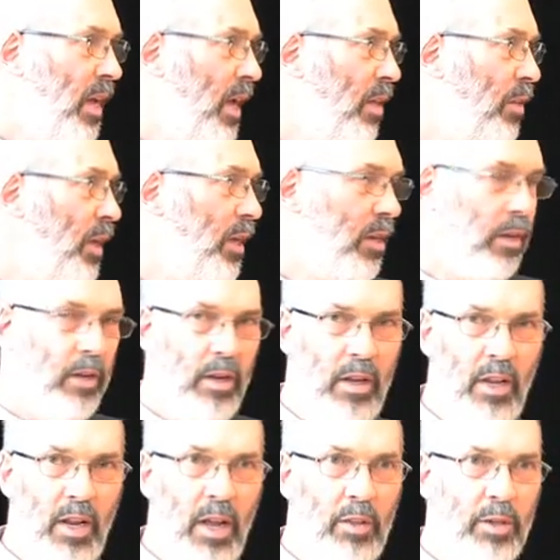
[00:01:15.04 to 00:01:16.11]
and then
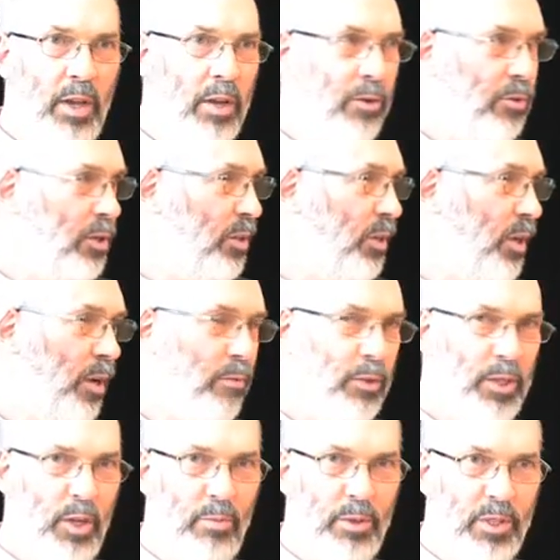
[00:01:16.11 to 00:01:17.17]
in other countries,
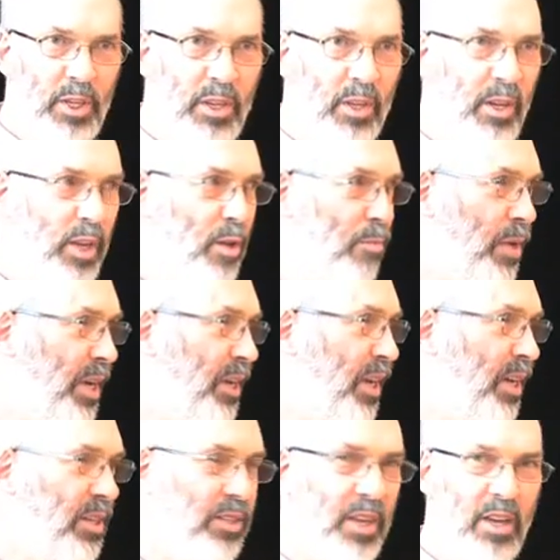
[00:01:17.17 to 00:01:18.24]
obviously, particularly in my
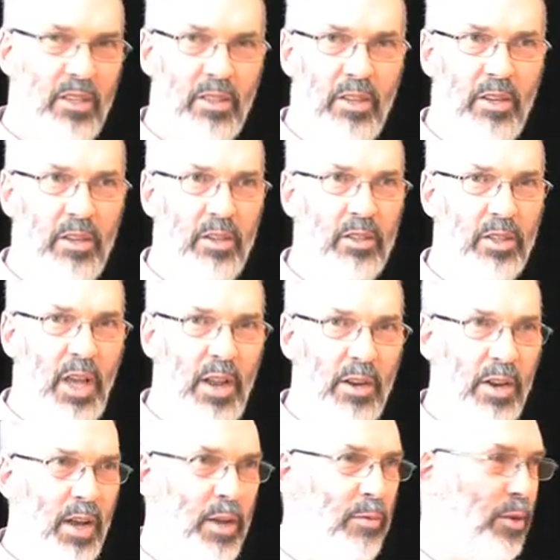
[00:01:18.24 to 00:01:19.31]
case, Iceland,
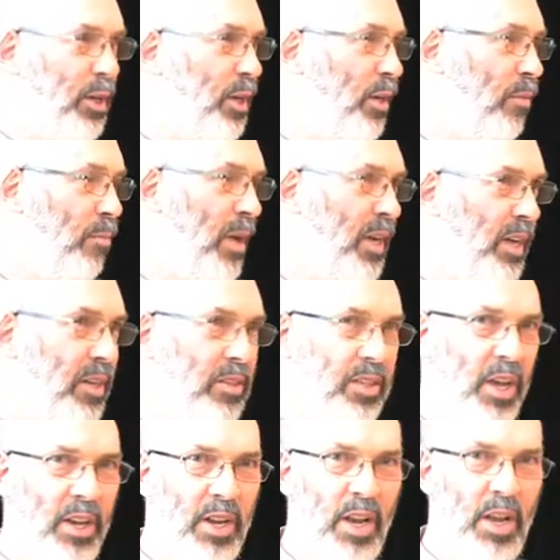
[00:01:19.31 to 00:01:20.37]
Scandinavia, mainland
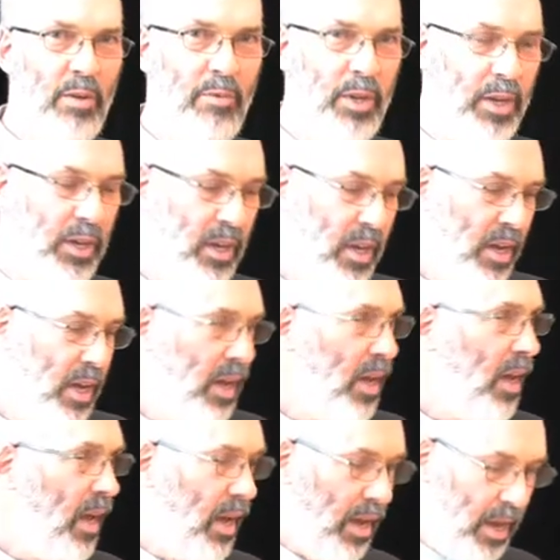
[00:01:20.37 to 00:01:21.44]
Scandinavia,
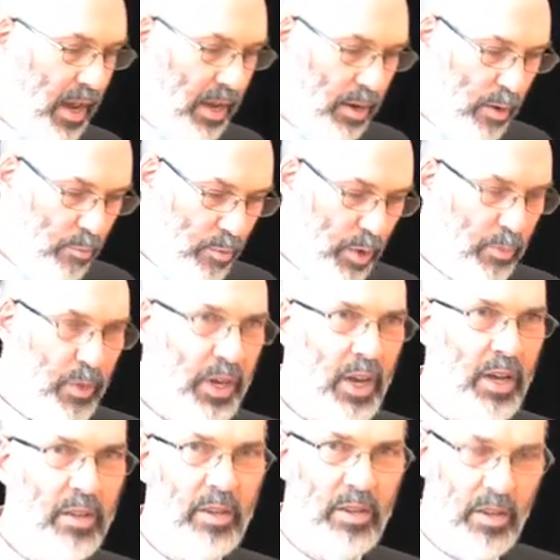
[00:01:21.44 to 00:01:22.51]
uh, and, but
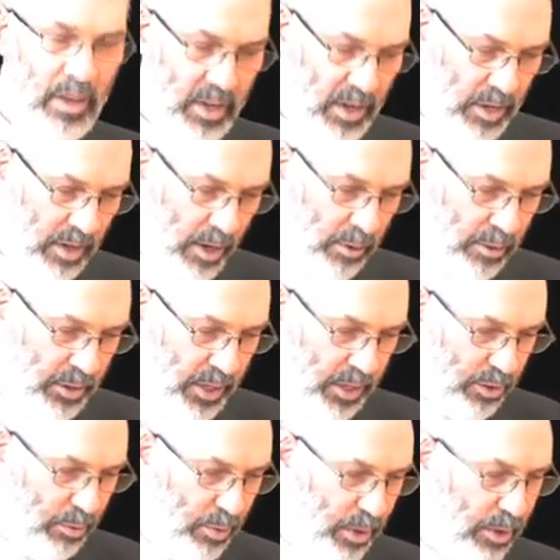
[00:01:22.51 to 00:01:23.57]
many other countries
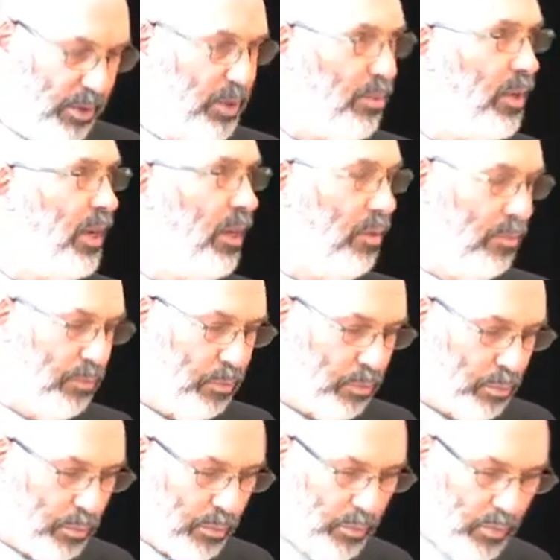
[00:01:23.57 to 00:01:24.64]
elsewhere as well.
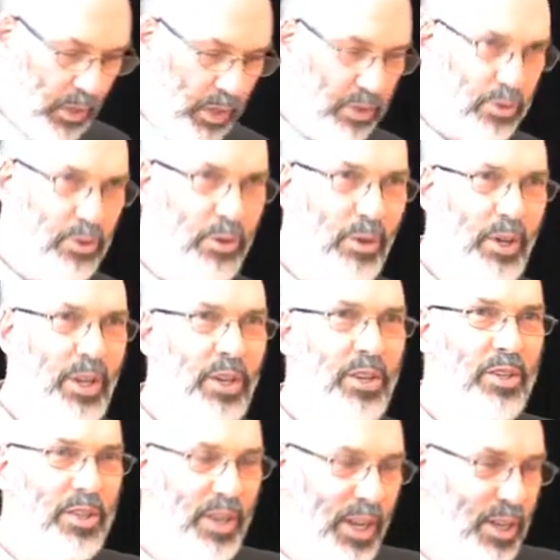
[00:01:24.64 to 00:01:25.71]
It's truly an
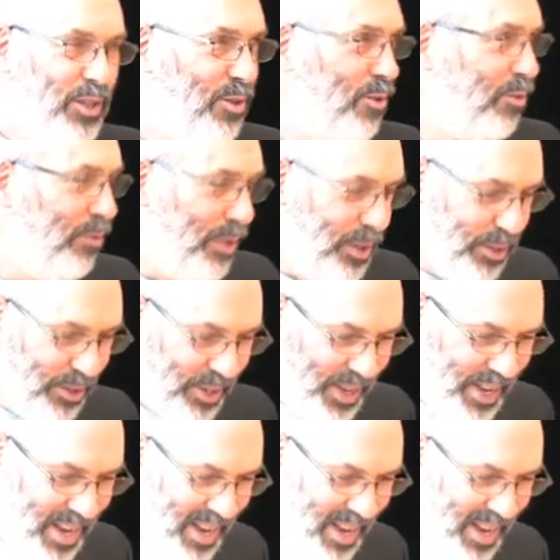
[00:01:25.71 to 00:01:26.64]
international field.